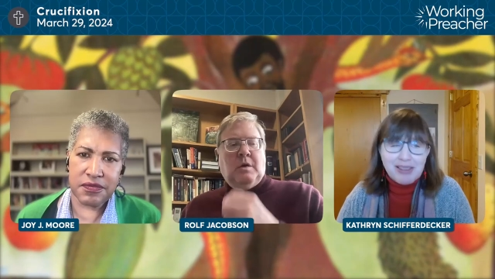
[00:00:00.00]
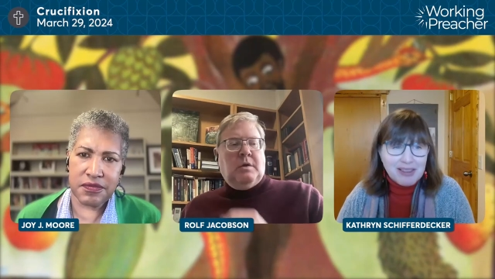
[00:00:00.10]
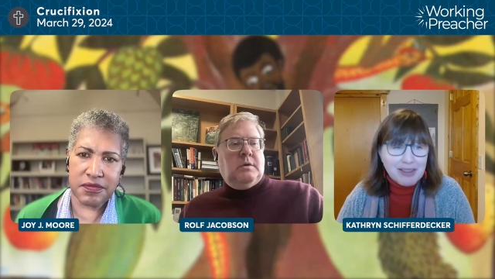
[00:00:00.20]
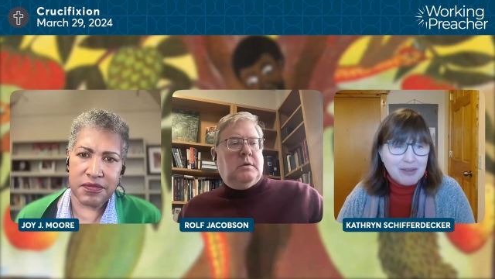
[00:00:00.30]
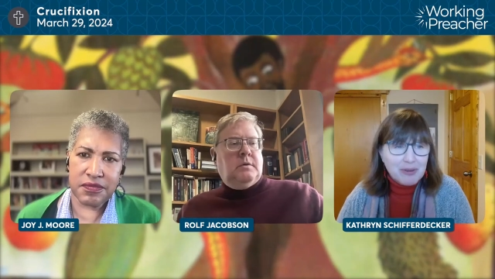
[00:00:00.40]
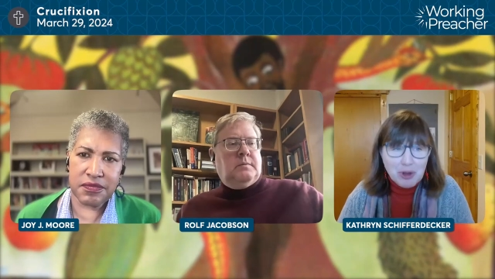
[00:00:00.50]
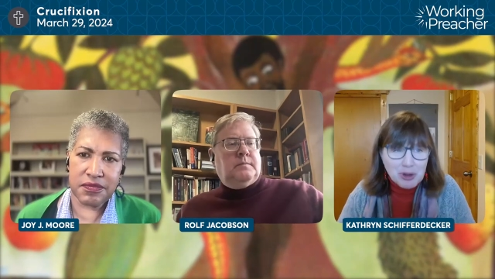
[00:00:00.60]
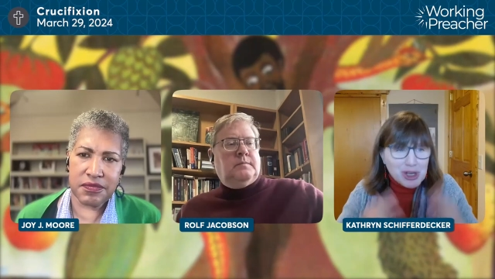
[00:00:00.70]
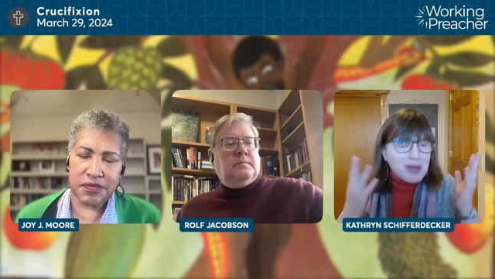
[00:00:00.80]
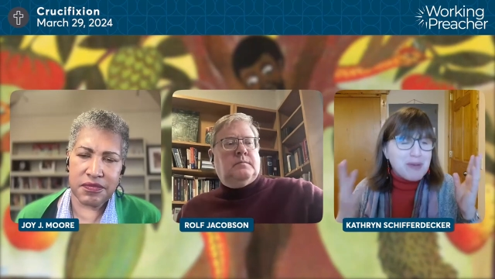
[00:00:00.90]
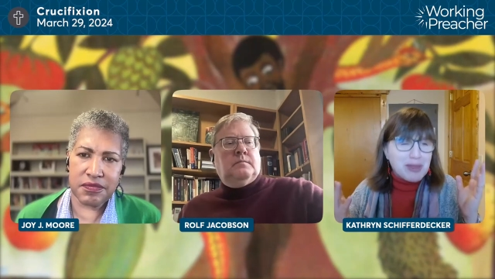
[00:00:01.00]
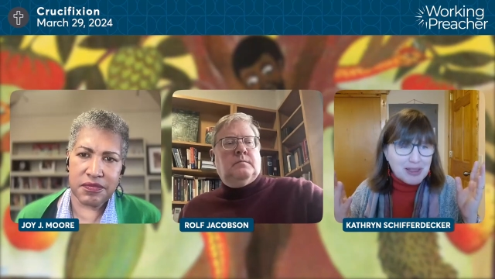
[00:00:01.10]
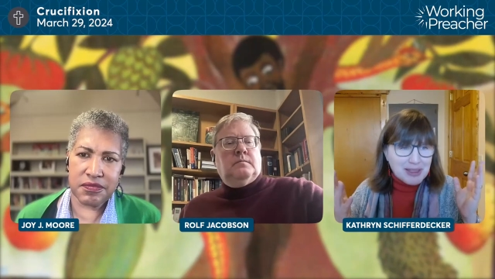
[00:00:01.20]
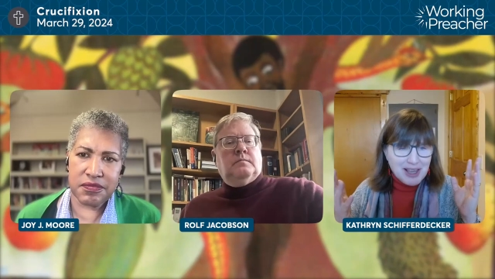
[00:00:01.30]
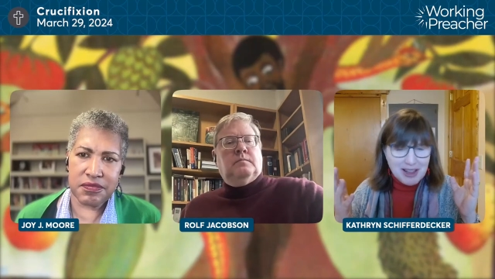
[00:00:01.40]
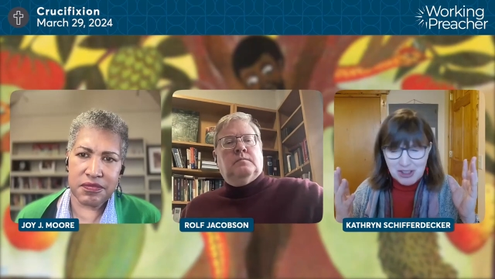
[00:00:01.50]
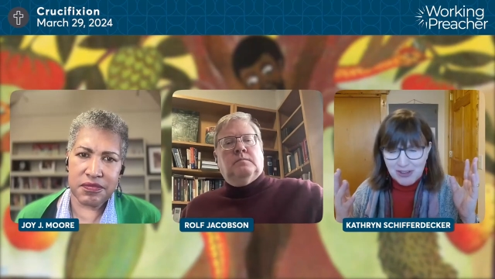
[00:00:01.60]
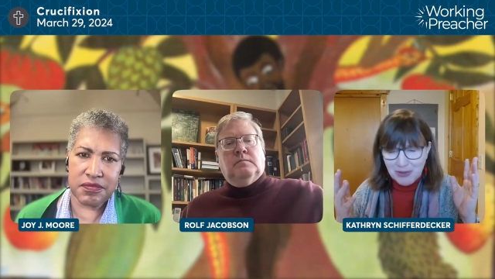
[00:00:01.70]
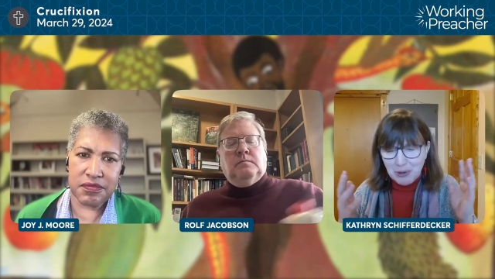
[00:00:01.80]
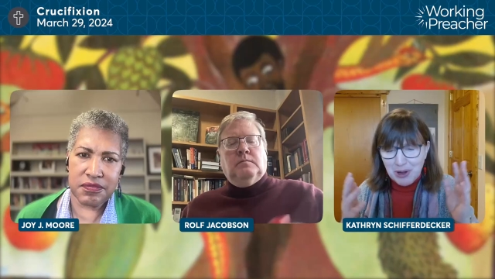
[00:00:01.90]
Speaker 1: you're talking about the theology
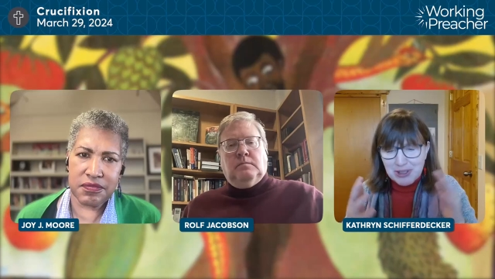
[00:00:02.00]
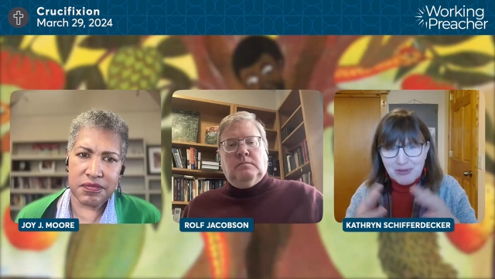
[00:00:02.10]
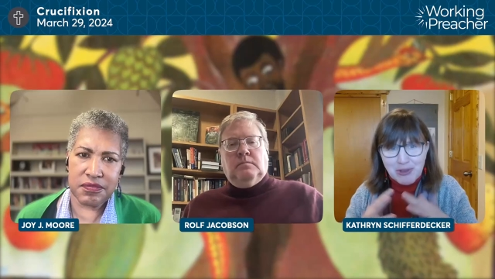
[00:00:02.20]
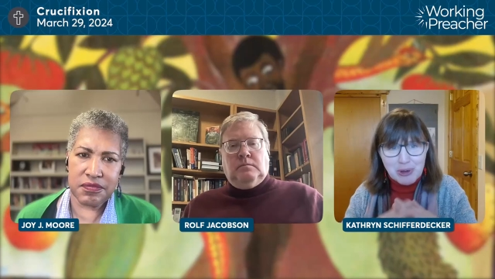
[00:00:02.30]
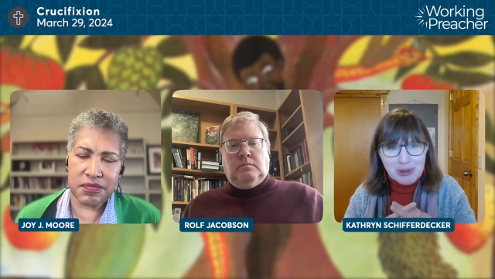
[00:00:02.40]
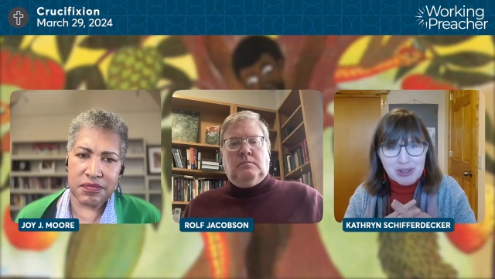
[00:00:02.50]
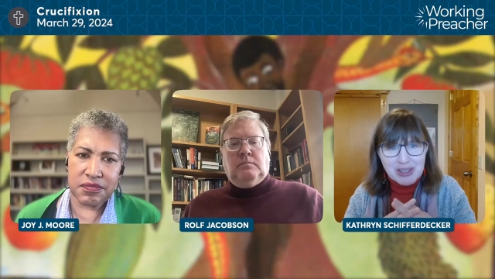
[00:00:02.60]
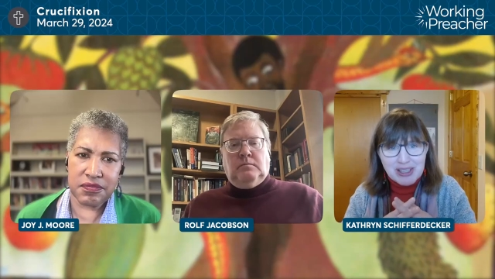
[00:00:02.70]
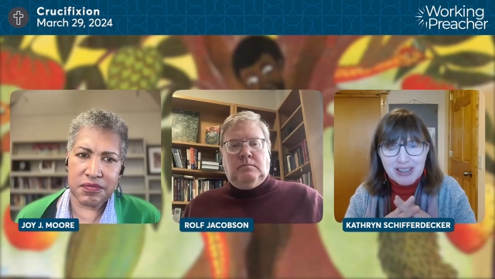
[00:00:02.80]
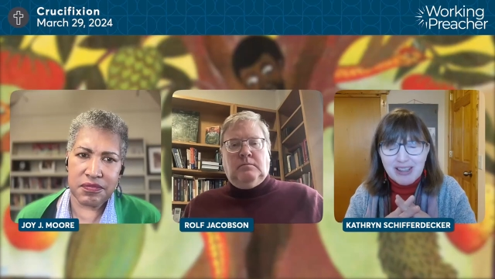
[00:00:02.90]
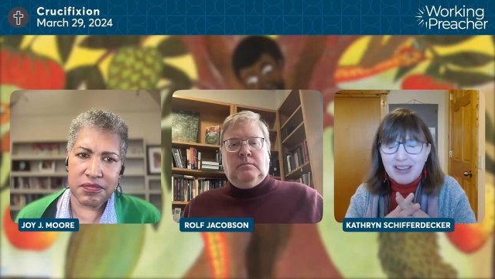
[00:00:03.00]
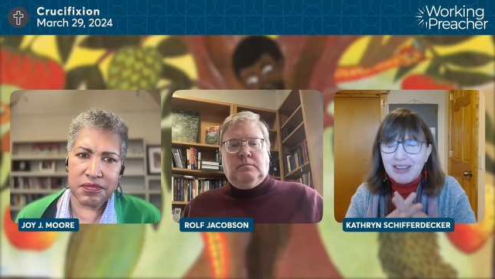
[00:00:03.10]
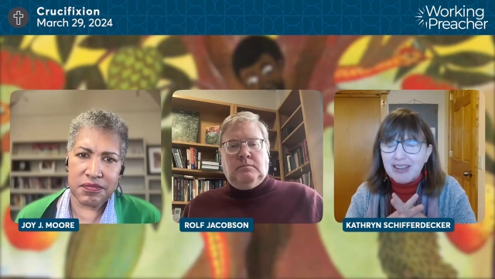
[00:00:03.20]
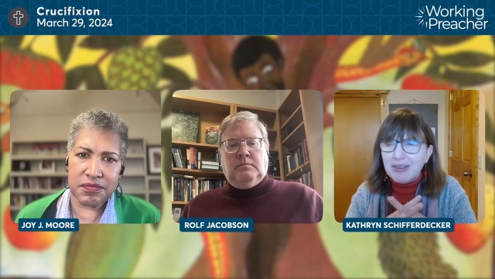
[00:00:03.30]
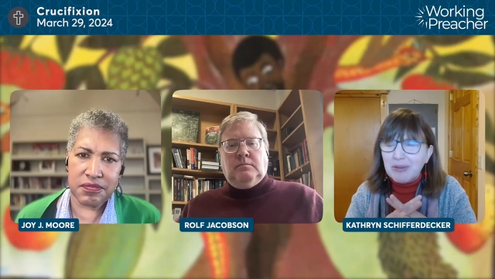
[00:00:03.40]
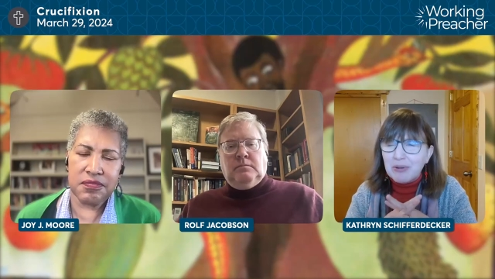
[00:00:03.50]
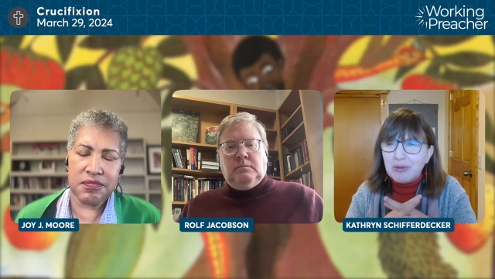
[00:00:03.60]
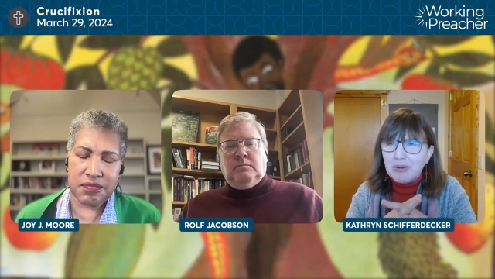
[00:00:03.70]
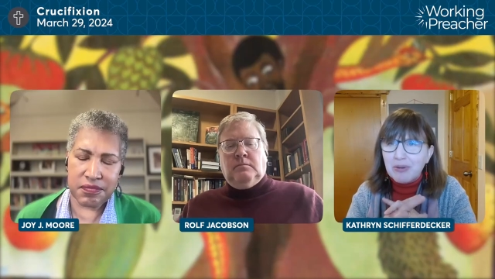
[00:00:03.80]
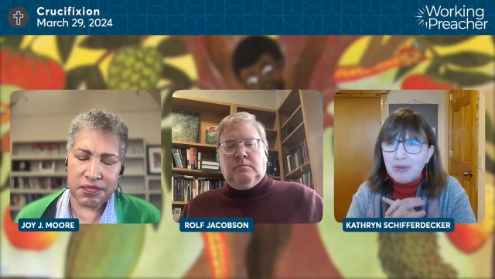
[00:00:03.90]
of the cross, of course, to
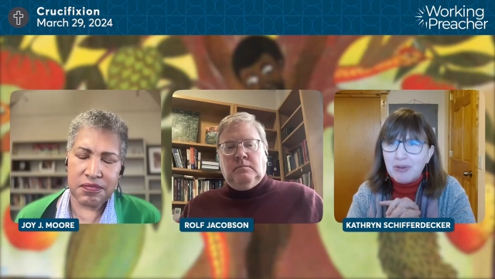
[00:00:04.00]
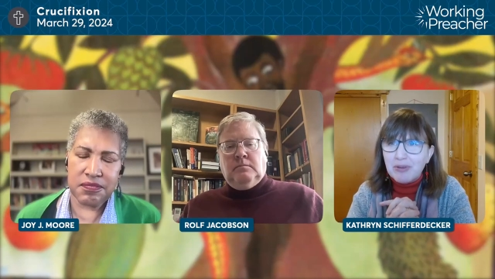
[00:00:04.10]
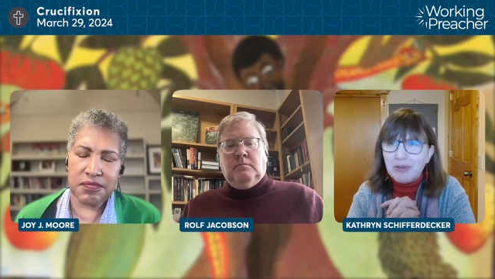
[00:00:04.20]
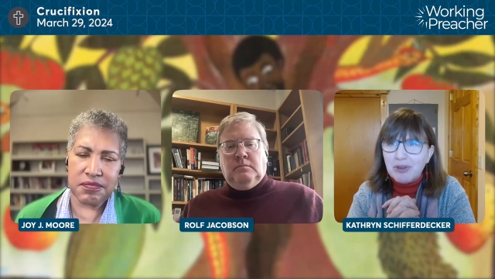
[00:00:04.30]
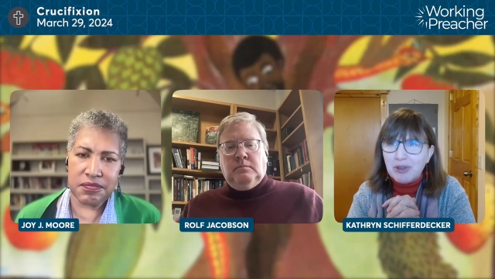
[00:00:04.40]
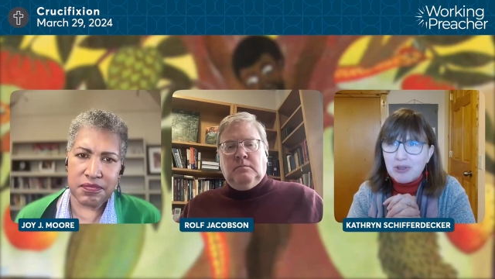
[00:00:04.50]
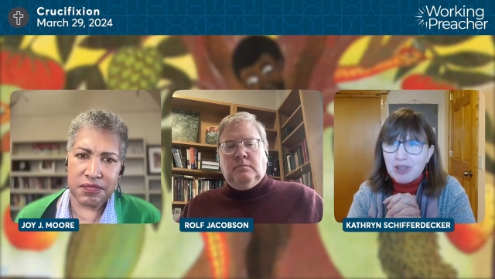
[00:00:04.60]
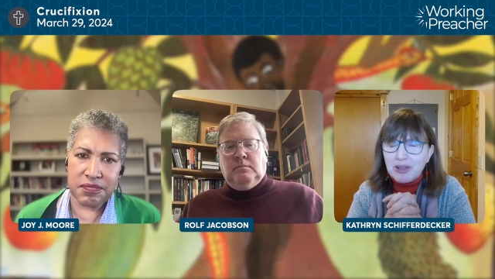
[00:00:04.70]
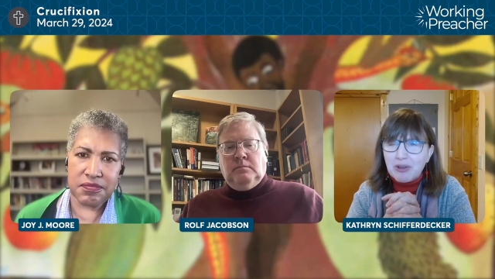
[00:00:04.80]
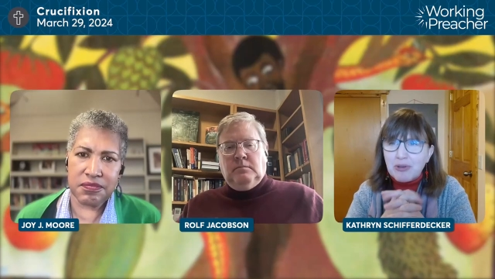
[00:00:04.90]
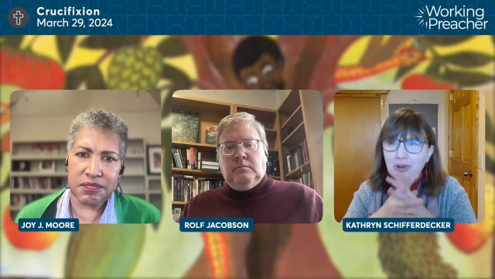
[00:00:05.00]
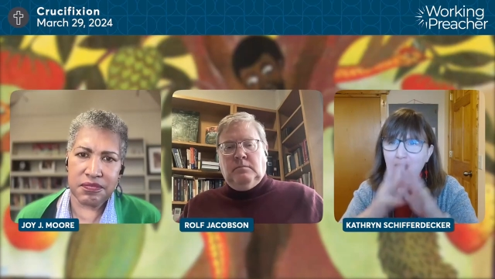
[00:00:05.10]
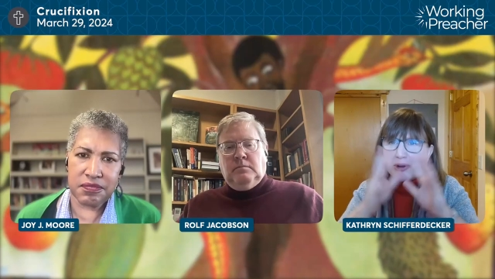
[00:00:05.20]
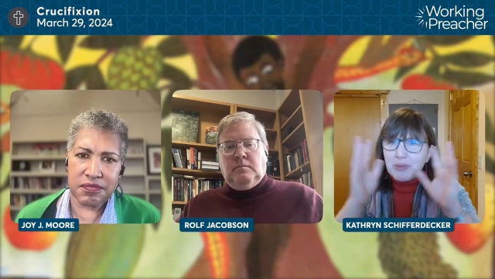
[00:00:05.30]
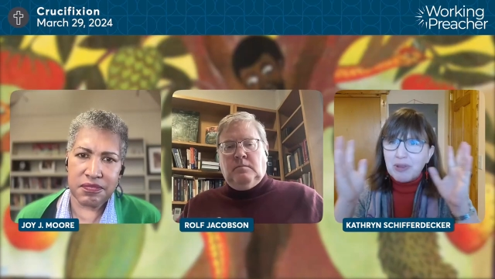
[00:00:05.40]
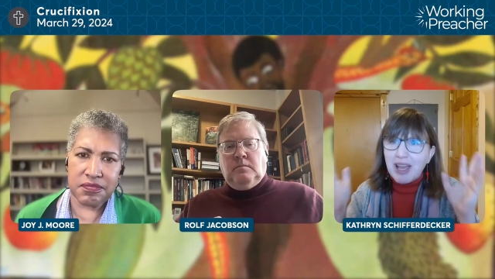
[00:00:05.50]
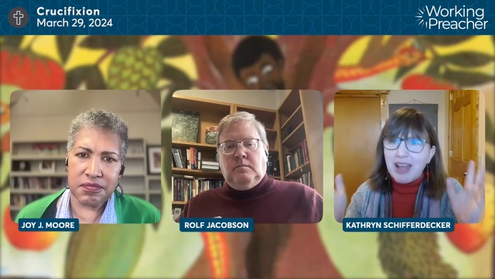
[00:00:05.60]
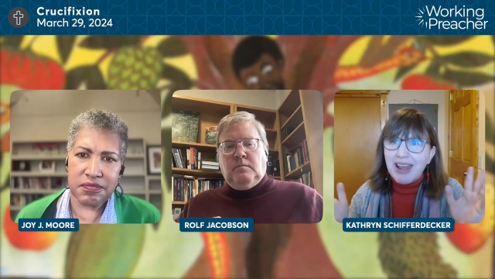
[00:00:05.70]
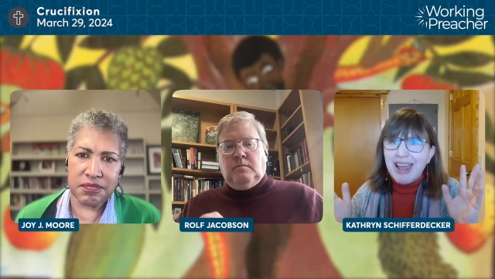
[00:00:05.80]
use the Lutheran term, that